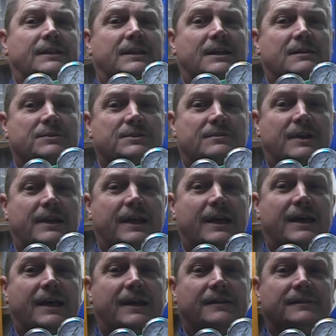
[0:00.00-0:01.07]
comes straight
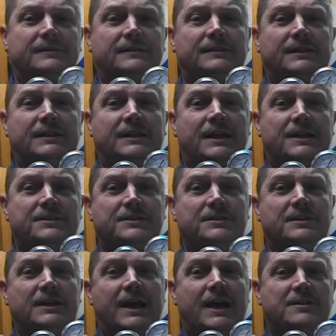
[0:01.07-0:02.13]
out, connects to
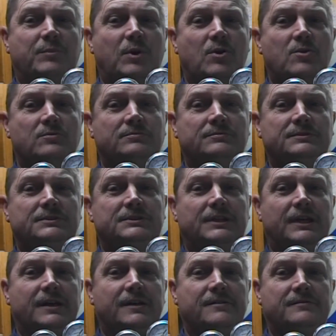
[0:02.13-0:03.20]
the gas bottle,
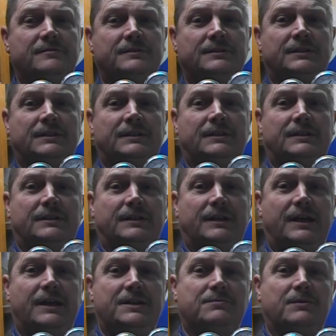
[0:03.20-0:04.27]
so
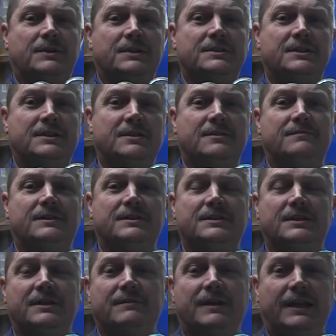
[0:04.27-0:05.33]
each one is
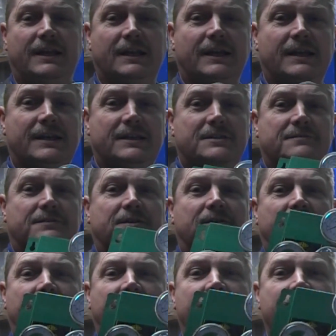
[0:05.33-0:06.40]
individually regulated. You've
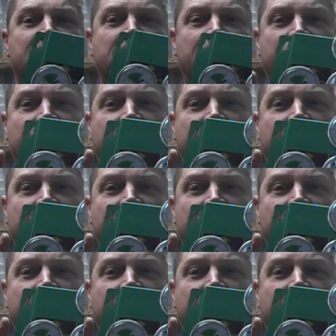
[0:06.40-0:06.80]
got a gauge on